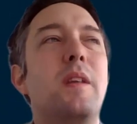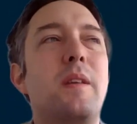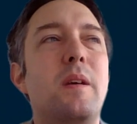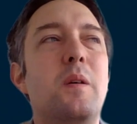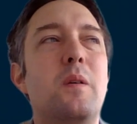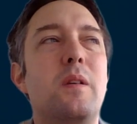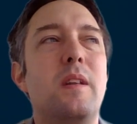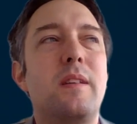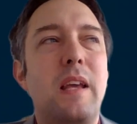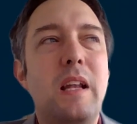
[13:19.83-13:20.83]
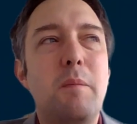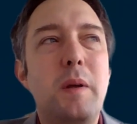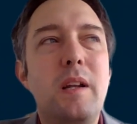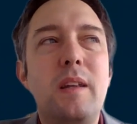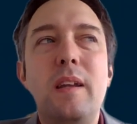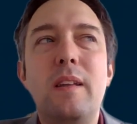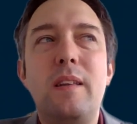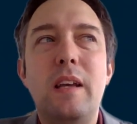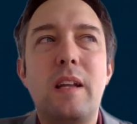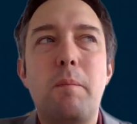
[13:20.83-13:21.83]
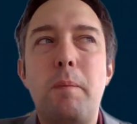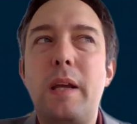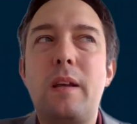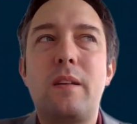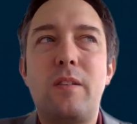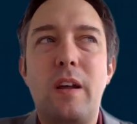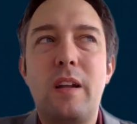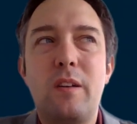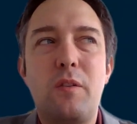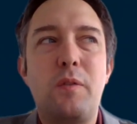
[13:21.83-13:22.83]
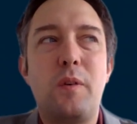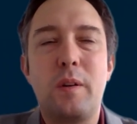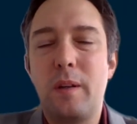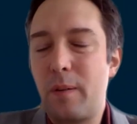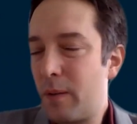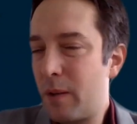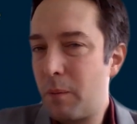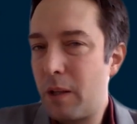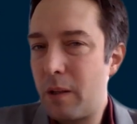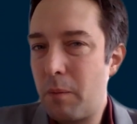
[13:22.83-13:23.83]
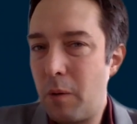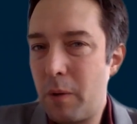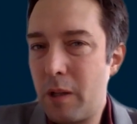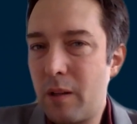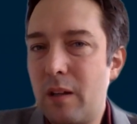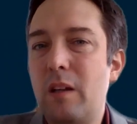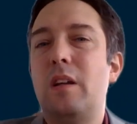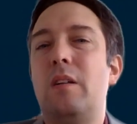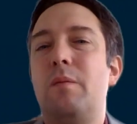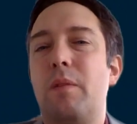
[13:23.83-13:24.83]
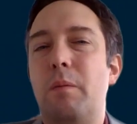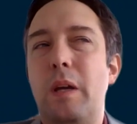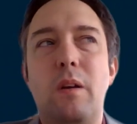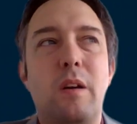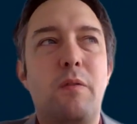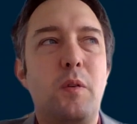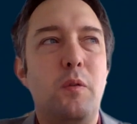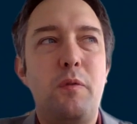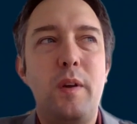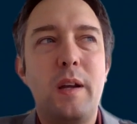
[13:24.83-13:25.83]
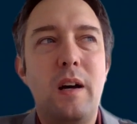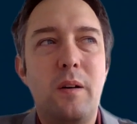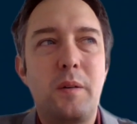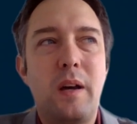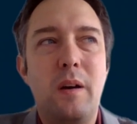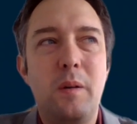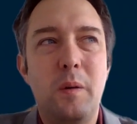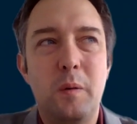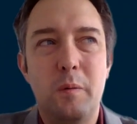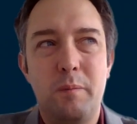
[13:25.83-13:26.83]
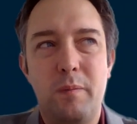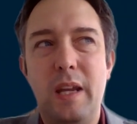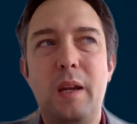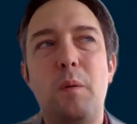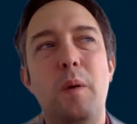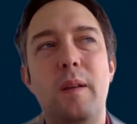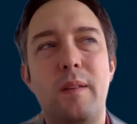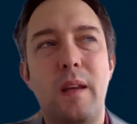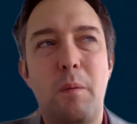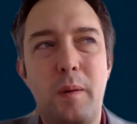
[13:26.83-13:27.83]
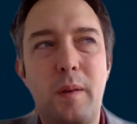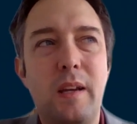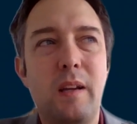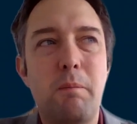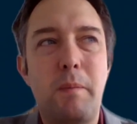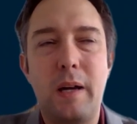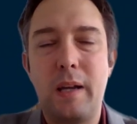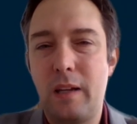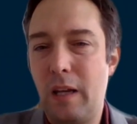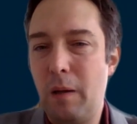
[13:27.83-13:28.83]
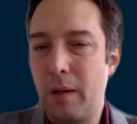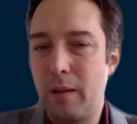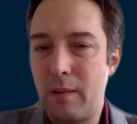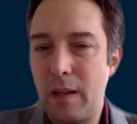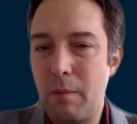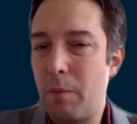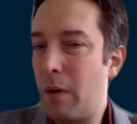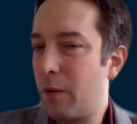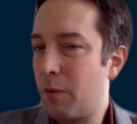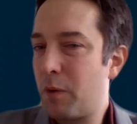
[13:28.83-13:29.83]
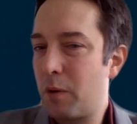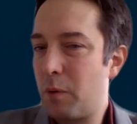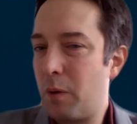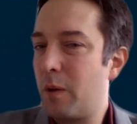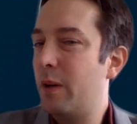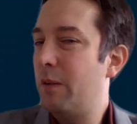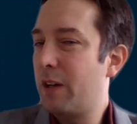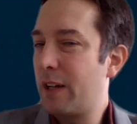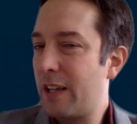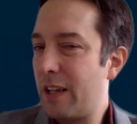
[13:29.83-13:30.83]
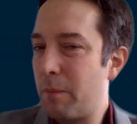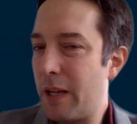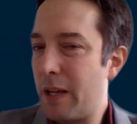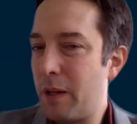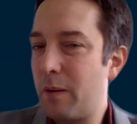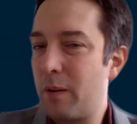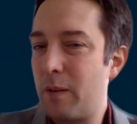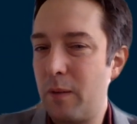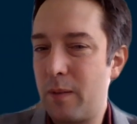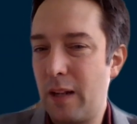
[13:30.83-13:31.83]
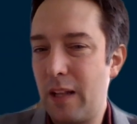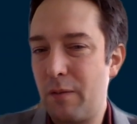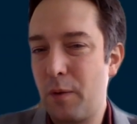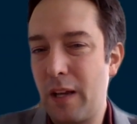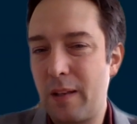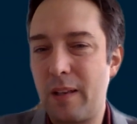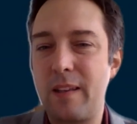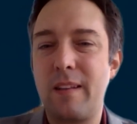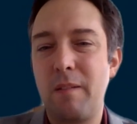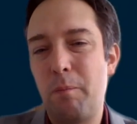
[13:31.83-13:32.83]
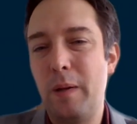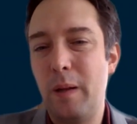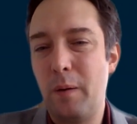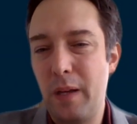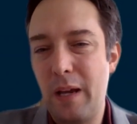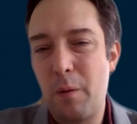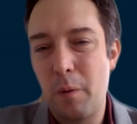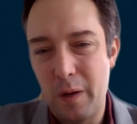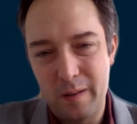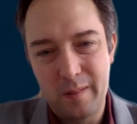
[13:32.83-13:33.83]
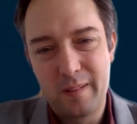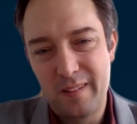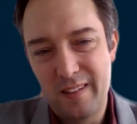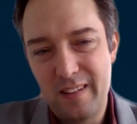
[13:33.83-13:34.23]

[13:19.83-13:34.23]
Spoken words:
So the scalability is the other big challenge for the systems at the moment, where you have to figure out how you increase everything by keeping the same amount of control or even getting better, because you still have to get below the error rates.